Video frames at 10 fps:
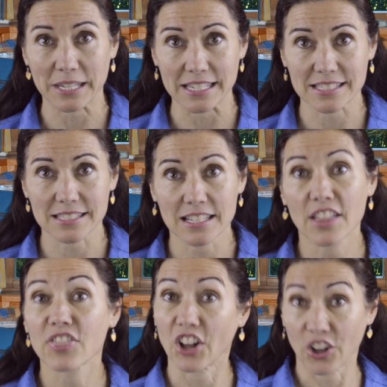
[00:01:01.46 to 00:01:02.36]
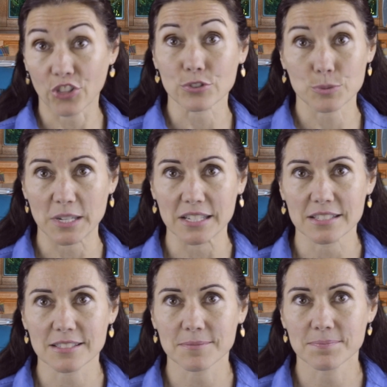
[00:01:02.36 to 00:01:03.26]
piece, the others
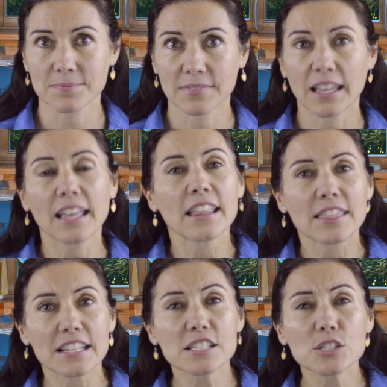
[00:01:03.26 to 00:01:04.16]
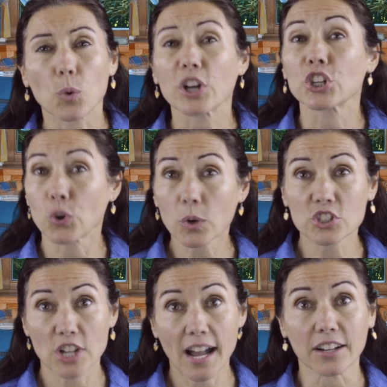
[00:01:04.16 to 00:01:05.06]
piece. This is what your
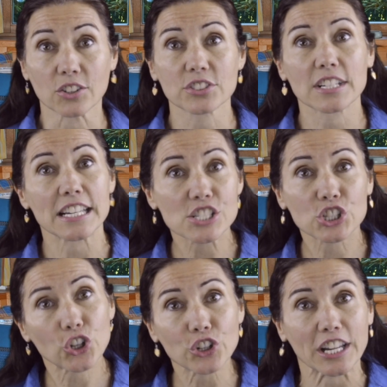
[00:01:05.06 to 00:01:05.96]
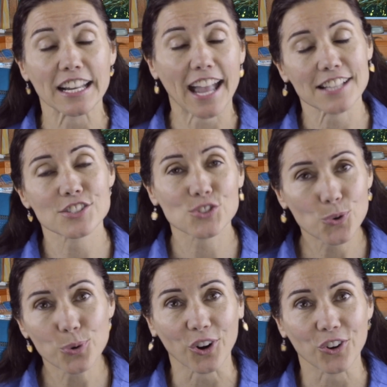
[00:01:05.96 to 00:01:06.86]
child is learning at
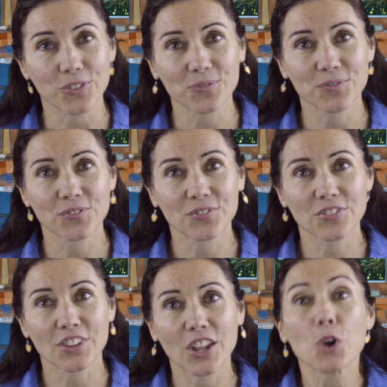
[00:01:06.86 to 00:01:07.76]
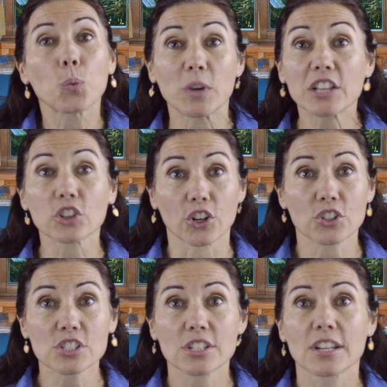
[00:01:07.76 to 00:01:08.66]
school. We
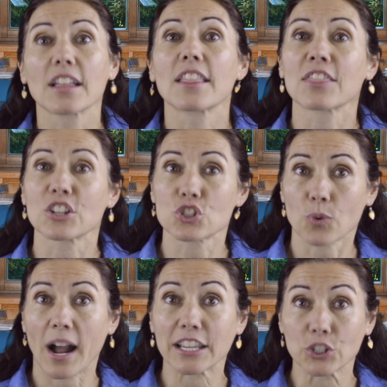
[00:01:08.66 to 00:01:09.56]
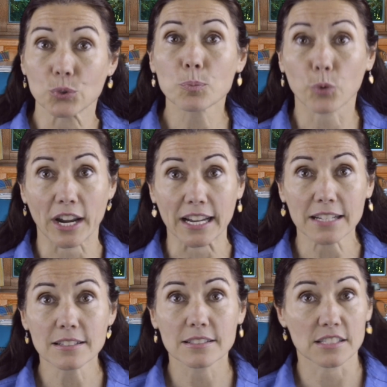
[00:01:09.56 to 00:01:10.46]
learned the triune
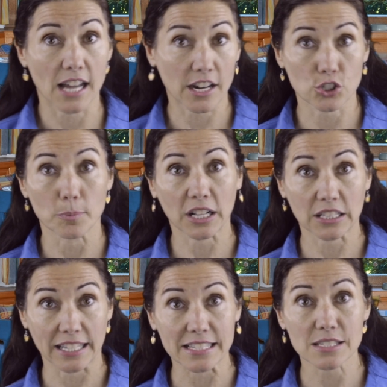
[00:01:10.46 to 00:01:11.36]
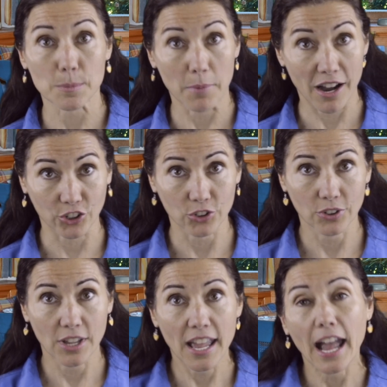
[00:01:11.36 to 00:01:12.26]
brain, Dr. McLean's model,
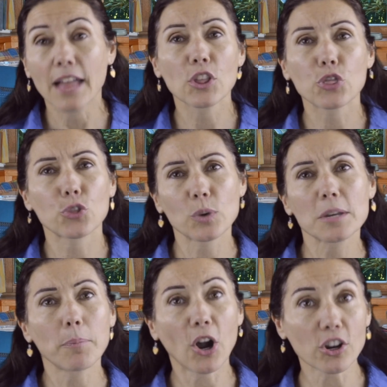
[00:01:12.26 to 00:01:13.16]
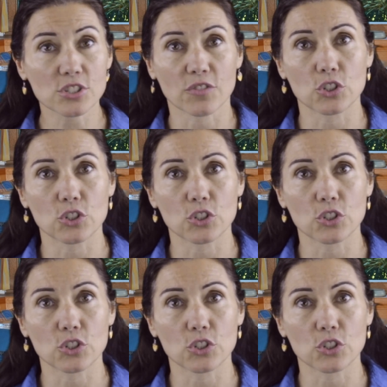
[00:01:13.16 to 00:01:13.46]
and the 3 parts of